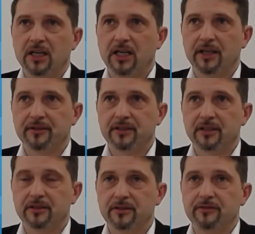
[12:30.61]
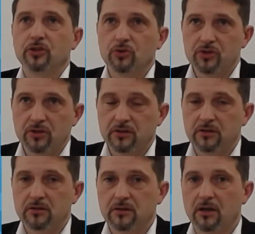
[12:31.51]
And uh, if you do so,
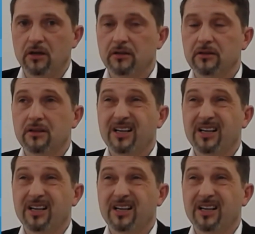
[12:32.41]
you are